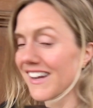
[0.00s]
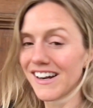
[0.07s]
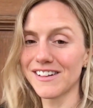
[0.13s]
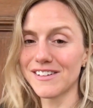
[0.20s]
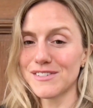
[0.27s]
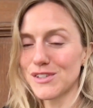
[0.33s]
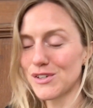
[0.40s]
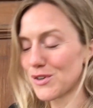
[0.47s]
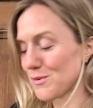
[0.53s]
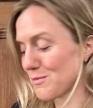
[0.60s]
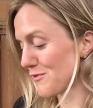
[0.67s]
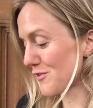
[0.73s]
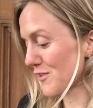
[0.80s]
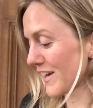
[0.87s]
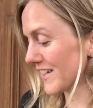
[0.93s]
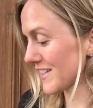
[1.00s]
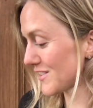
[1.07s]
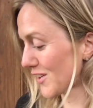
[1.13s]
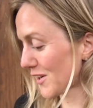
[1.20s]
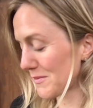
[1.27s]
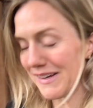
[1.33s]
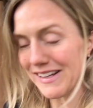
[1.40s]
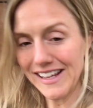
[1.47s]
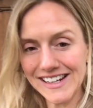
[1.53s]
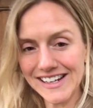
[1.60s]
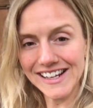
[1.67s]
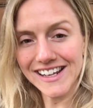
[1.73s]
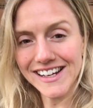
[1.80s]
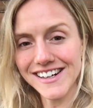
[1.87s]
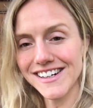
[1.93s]
gonna close the door before I get struck by lightning
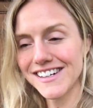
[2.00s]
here.